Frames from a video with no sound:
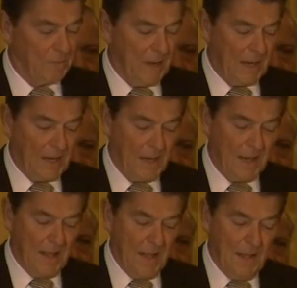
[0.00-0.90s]
made,
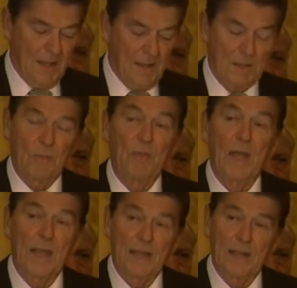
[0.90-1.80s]
that
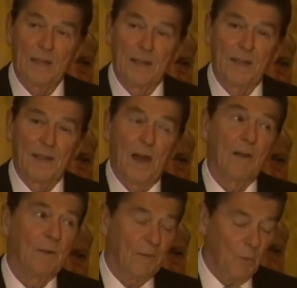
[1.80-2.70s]
they
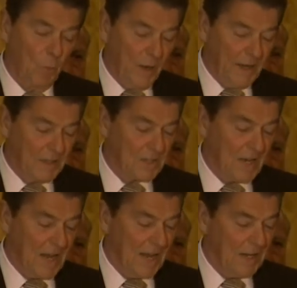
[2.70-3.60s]
are on the winning
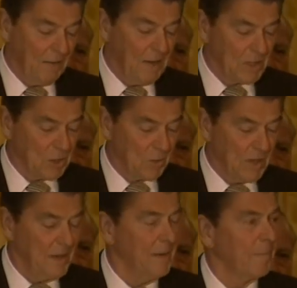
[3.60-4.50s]
side of
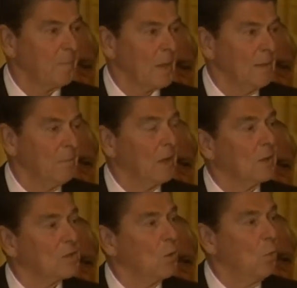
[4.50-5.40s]
history
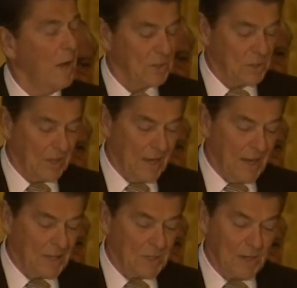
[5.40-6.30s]
because the West
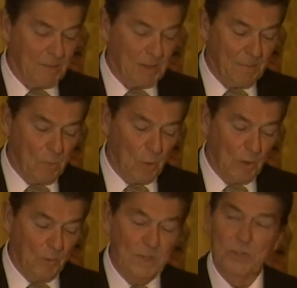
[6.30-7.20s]
cannot summon the
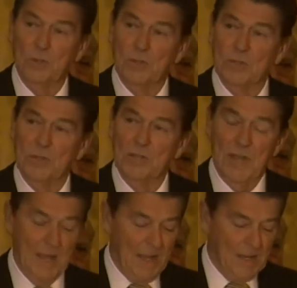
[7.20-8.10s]
moral resources
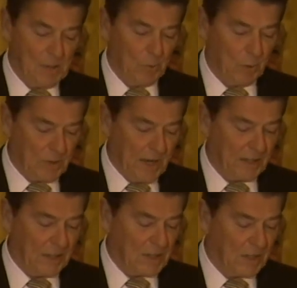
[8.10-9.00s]
to
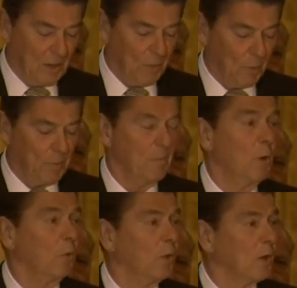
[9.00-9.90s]
protect itself or
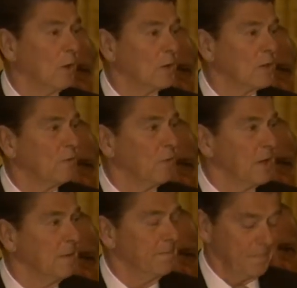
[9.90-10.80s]
promote the cause of
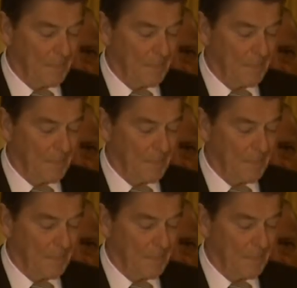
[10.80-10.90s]
freedom.